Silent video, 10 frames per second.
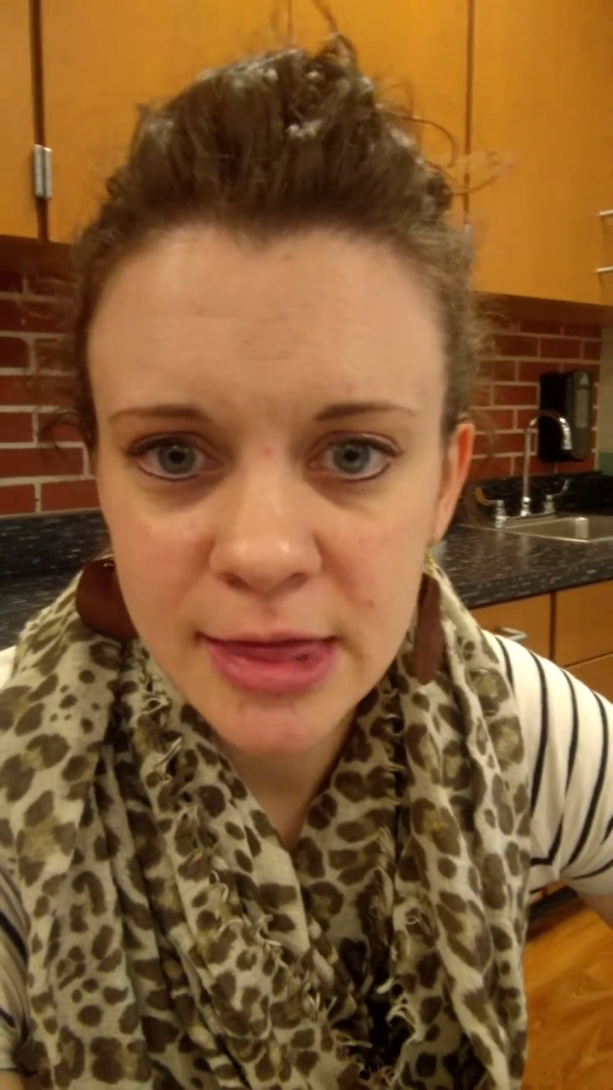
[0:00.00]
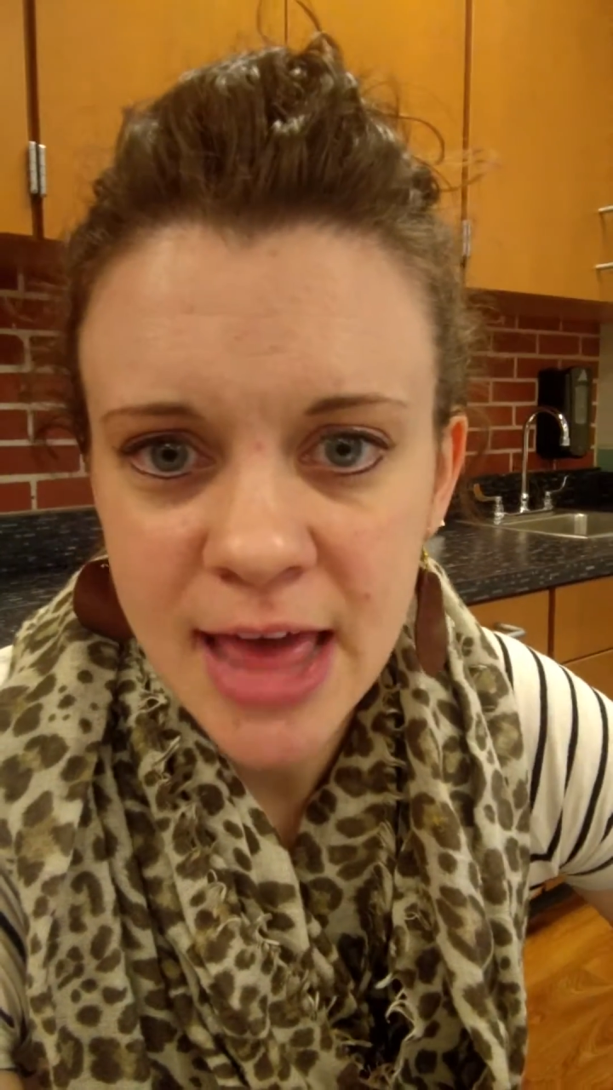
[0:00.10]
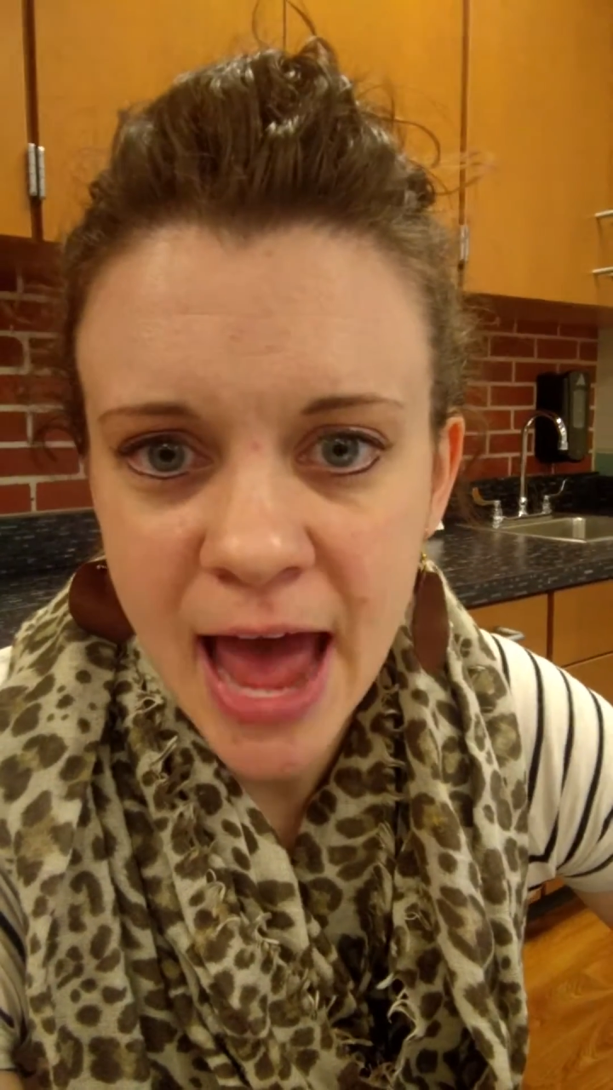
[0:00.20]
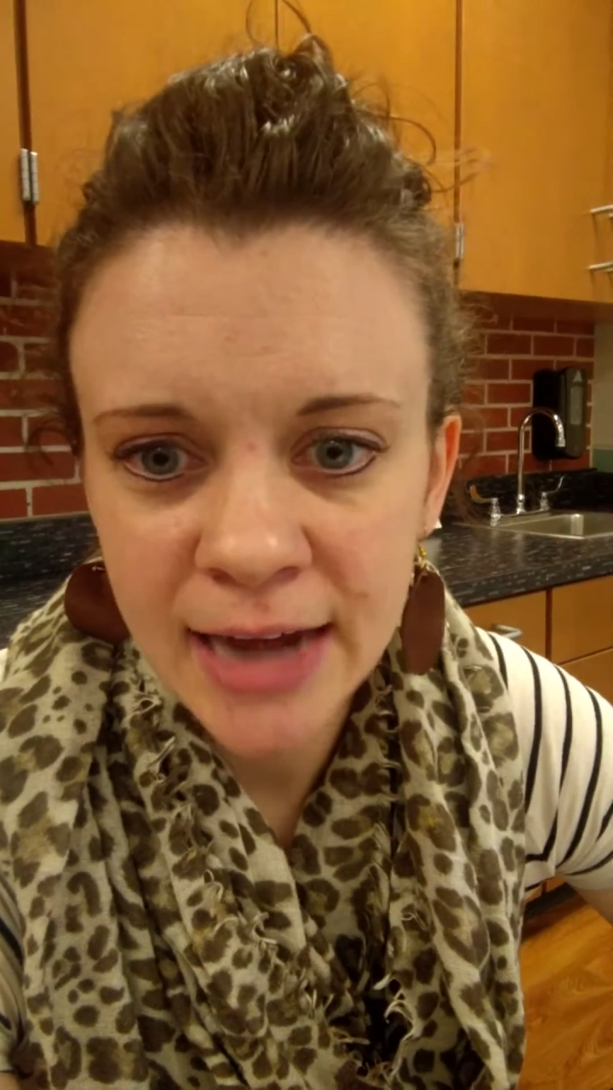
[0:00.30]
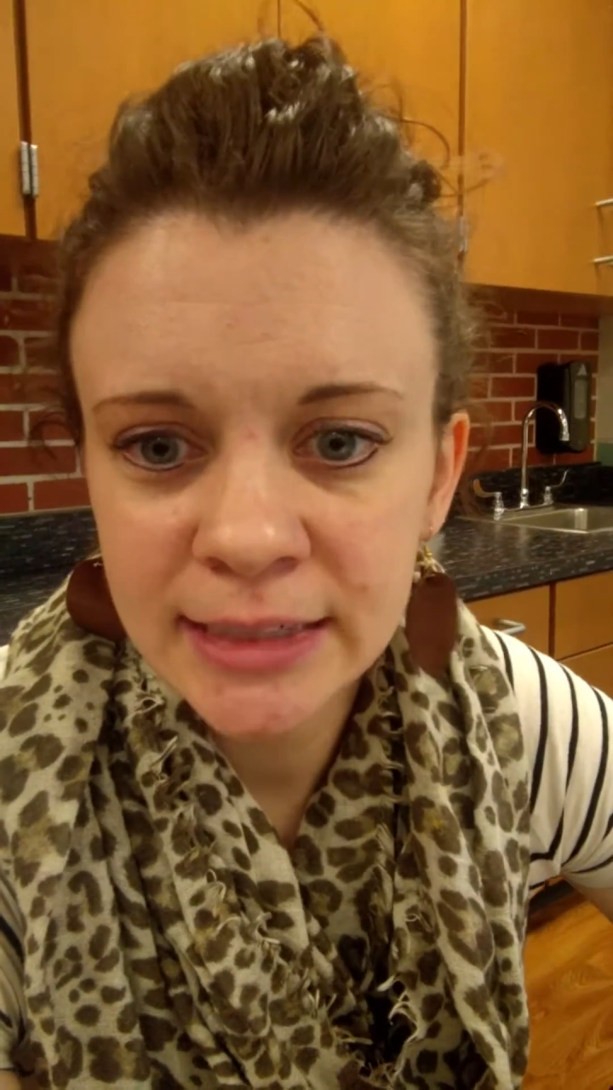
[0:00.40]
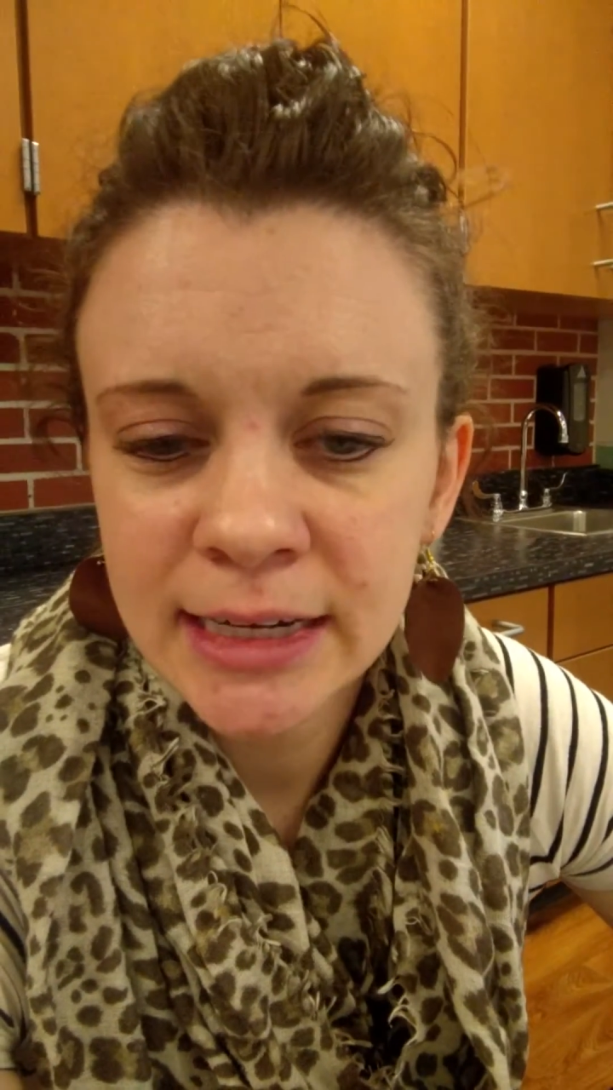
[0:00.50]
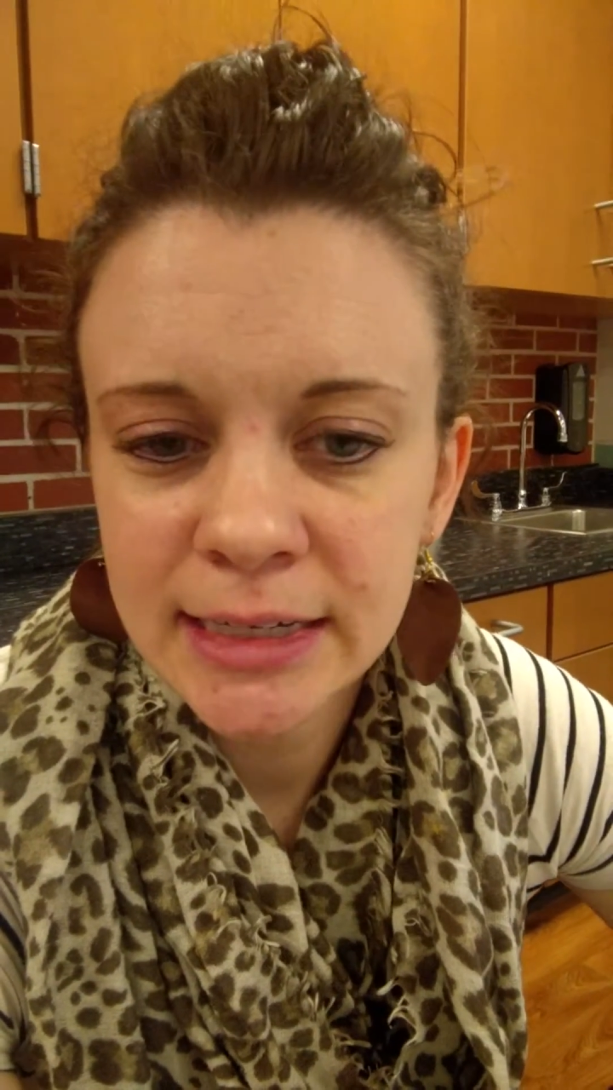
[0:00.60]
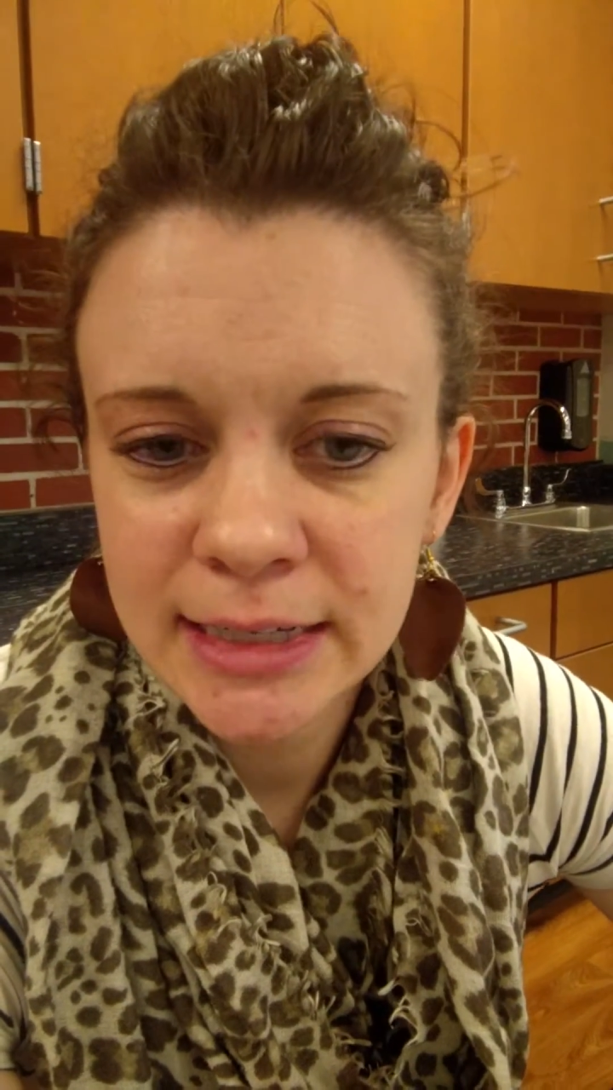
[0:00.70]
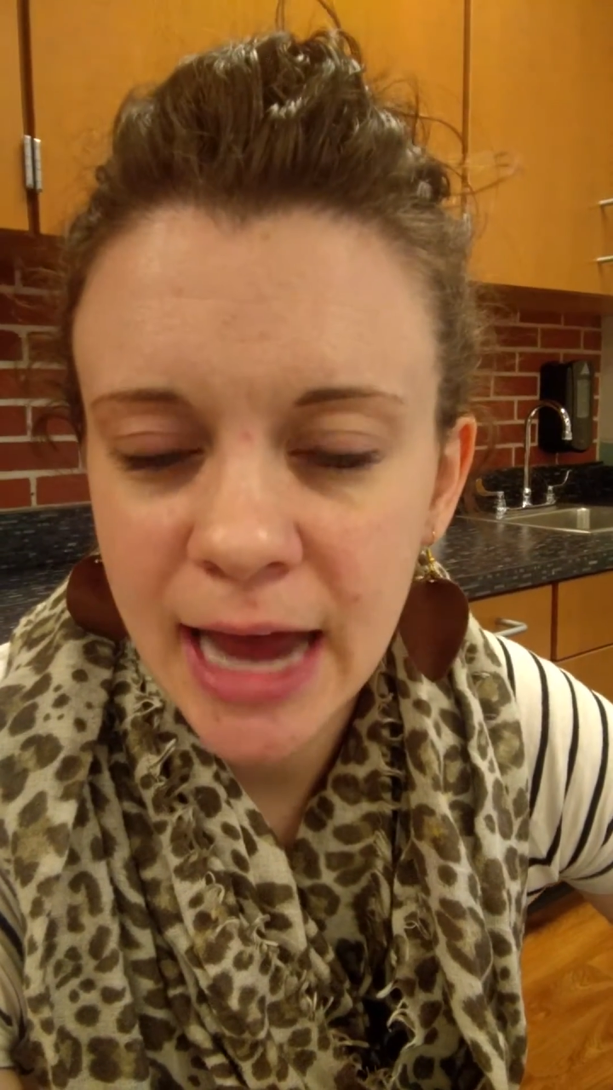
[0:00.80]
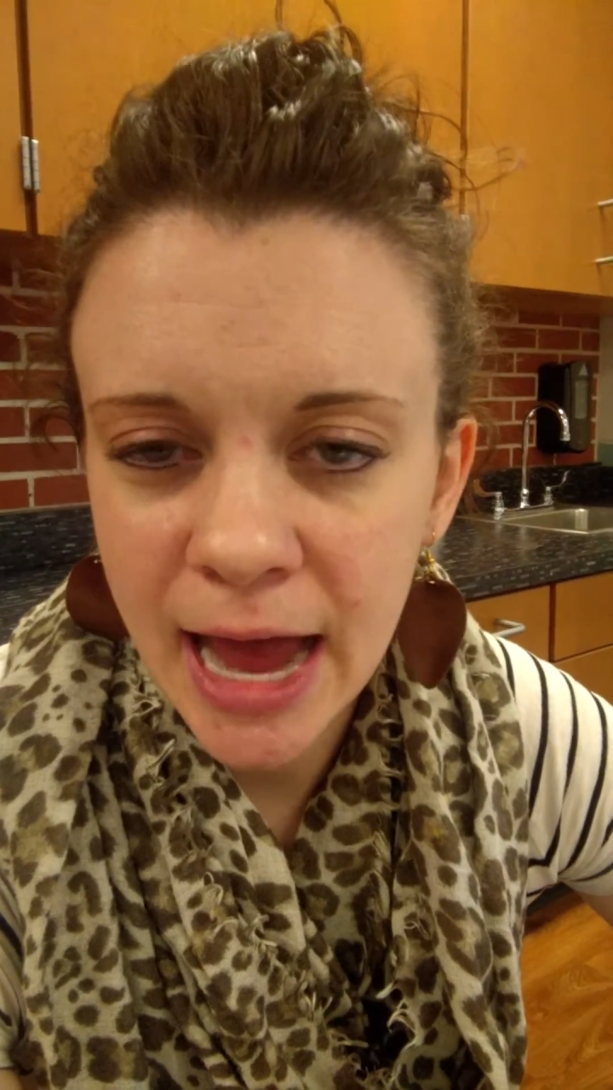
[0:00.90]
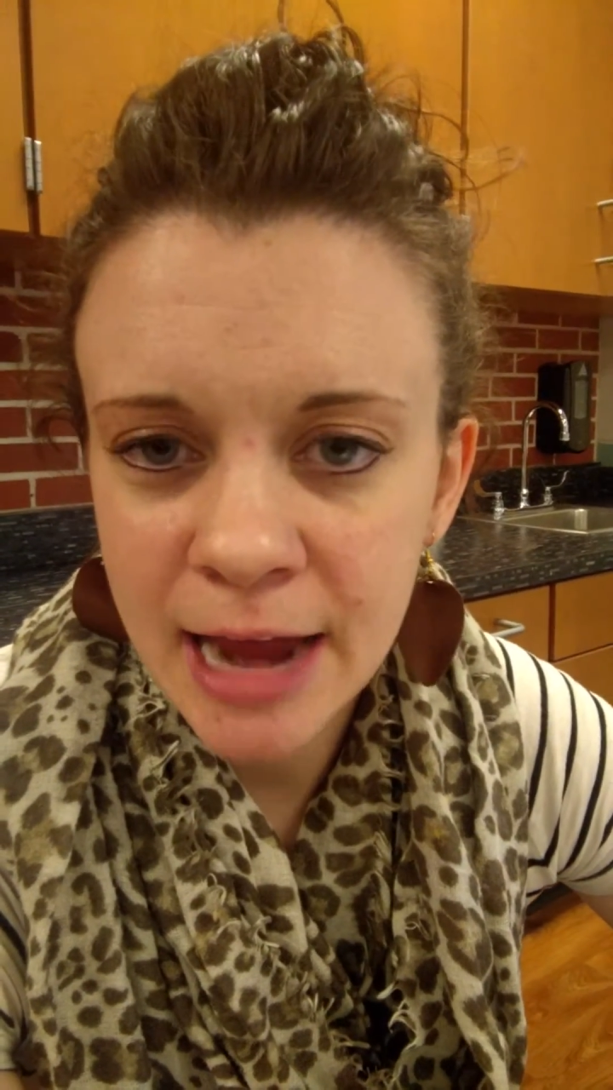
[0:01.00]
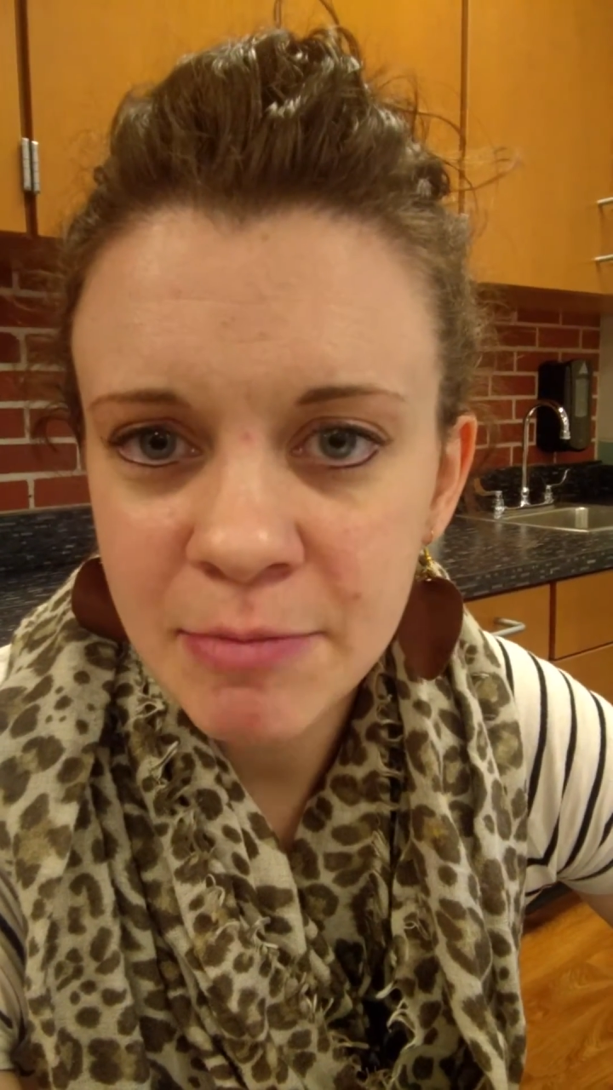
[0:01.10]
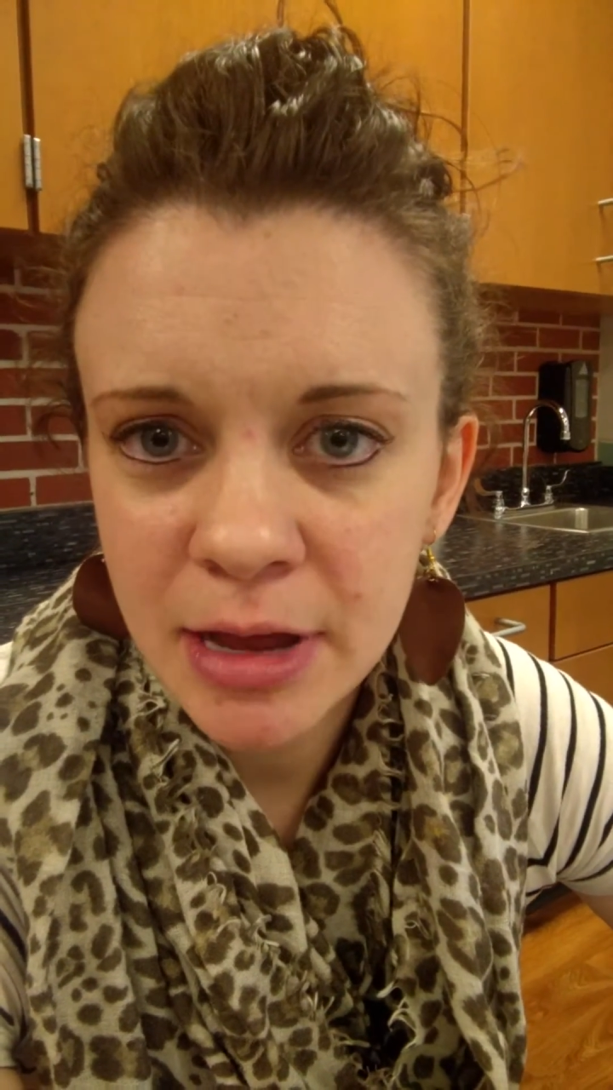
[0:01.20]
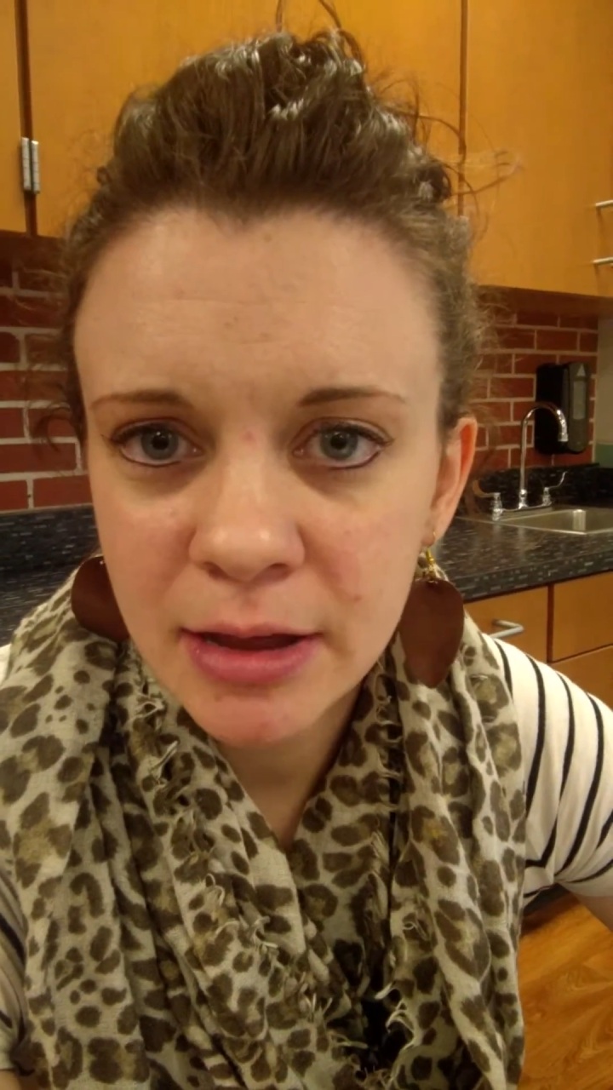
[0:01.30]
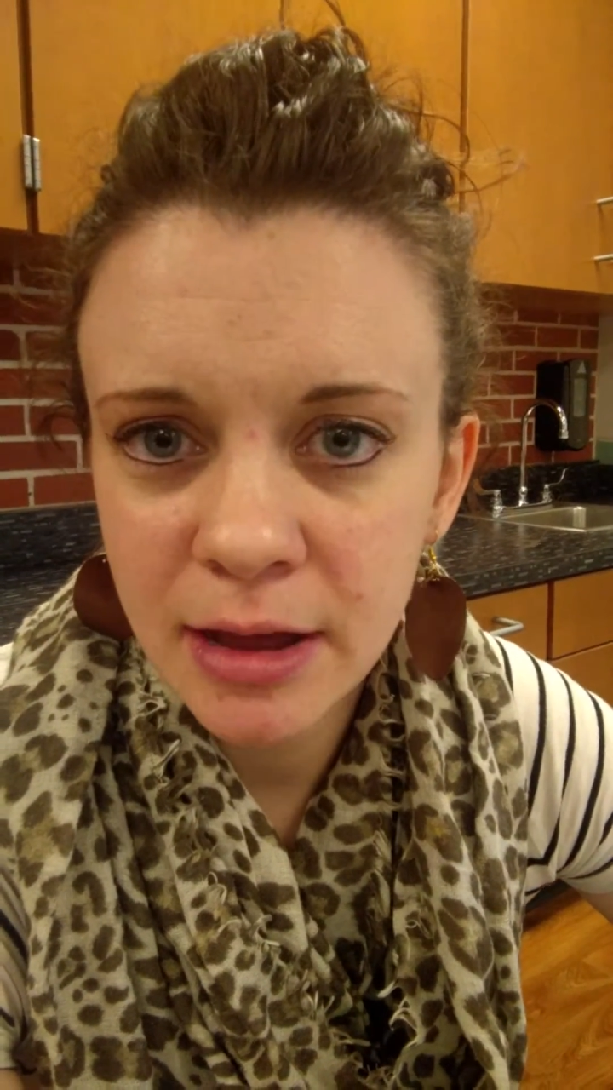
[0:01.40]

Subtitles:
that time.